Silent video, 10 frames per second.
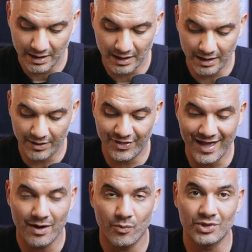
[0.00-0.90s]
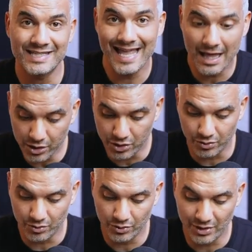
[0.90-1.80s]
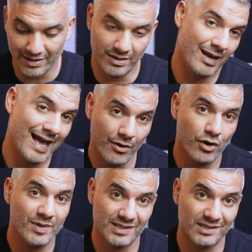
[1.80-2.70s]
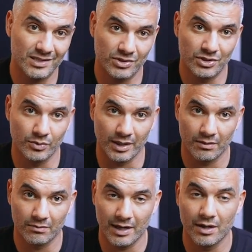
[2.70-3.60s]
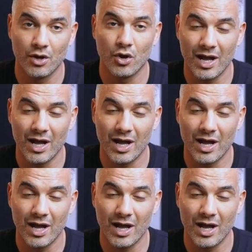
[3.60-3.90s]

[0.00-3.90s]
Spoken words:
that will tell you how your business is doing, right?